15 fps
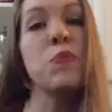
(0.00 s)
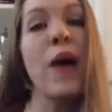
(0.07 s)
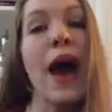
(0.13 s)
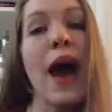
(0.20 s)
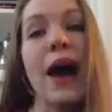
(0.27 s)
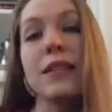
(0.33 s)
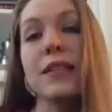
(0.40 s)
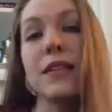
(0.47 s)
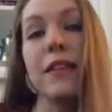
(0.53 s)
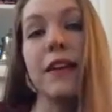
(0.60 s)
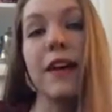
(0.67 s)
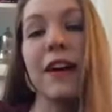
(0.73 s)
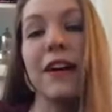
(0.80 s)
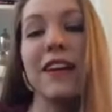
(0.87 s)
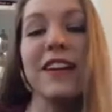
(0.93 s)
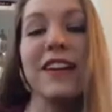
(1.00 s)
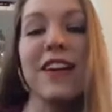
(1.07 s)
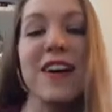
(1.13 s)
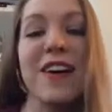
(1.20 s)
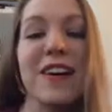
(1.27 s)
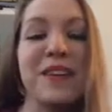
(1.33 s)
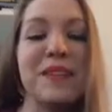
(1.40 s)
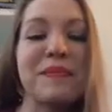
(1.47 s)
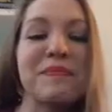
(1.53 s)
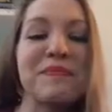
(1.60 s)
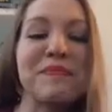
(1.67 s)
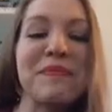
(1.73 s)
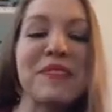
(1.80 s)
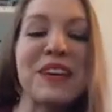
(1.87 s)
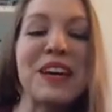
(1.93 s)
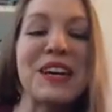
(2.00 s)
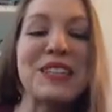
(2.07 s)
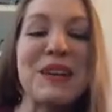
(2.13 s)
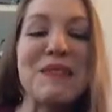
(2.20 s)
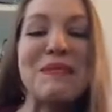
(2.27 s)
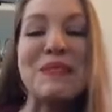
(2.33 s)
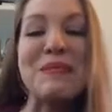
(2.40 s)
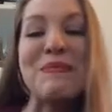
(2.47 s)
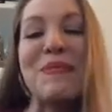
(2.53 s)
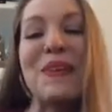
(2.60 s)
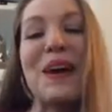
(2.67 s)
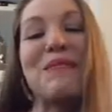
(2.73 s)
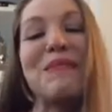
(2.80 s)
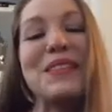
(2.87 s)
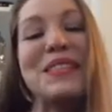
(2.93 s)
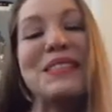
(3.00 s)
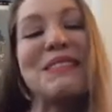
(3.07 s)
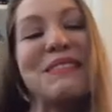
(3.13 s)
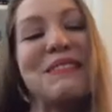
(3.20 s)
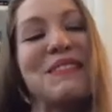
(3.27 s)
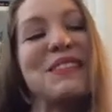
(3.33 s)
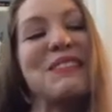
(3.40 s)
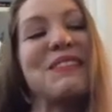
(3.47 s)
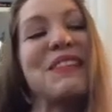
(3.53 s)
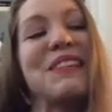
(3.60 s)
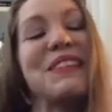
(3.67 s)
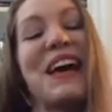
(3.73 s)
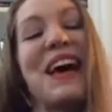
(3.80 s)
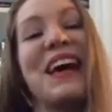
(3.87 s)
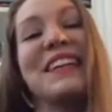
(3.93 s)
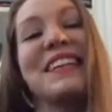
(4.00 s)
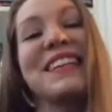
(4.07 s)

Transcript: packed in there. And gosh, I miss doing that.